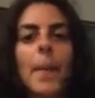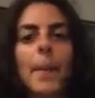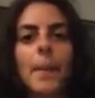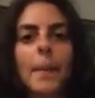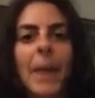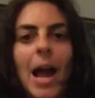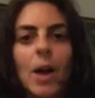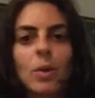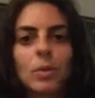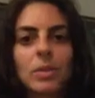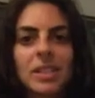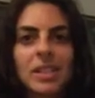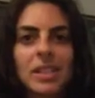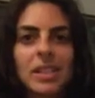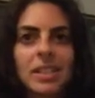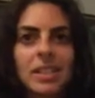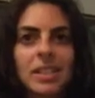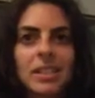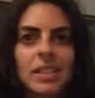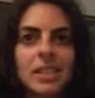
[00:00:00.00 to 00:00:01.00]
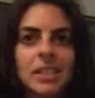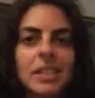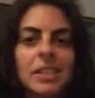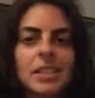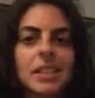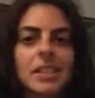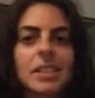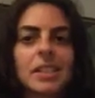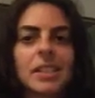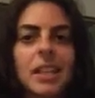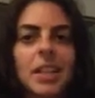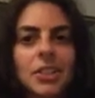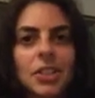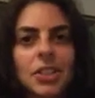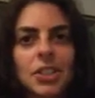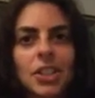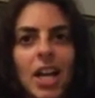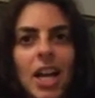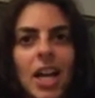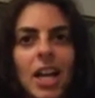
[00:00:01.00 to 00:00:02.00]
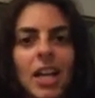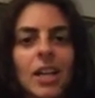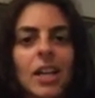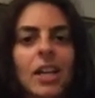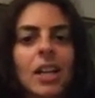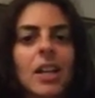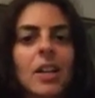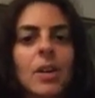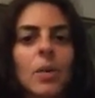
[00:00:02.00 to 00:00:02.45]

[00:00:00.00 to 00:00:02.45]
mountains, sunshine,